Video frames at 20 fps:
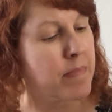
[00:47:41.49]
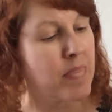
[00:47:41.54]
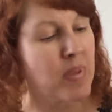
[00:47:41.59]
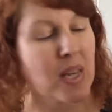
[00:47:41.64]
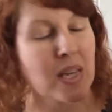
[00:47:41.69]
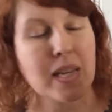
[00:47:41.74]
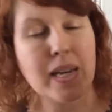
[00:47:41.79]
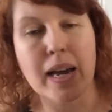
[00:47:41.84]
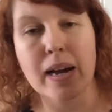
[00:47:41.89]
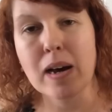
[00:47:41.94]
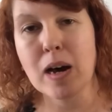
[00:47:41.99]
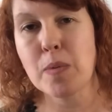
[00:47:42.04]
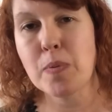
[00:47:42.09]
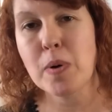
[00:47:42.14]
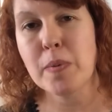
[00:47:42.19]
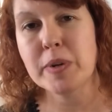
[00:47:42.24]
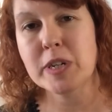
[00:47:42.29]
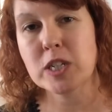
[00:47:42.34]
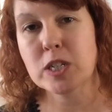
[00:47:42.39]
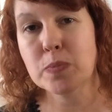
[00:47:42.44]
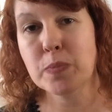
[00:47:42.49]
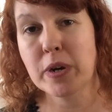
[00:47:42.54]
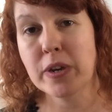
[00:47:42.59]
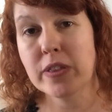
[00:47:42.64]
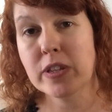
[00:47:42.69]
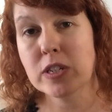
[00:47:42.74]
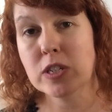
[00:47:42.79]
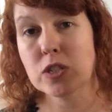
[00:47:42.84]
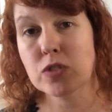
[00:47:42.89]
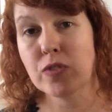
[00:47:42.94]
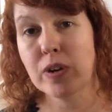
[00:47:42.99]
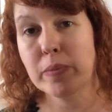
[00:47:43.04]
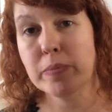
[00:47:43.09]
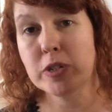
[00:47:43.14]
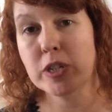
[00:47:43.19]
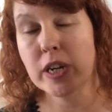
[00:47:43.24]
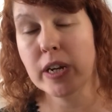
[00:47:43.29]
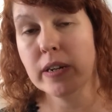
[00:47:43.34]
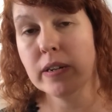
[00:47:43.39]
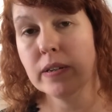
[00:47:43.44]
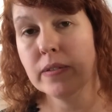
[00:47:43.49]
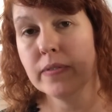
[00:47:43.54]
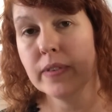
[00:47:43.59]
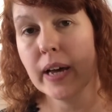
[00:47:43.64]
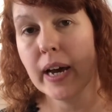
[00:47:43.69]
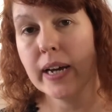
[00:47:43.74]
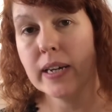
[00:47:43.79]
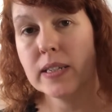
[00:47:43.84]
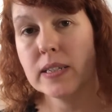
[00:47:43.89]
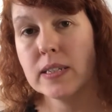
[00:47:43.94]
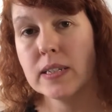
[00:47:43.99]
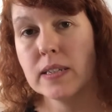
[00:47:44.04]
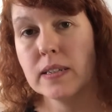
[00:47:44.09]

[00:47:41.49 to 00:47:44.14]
Yeah, I'll probably just put in the description that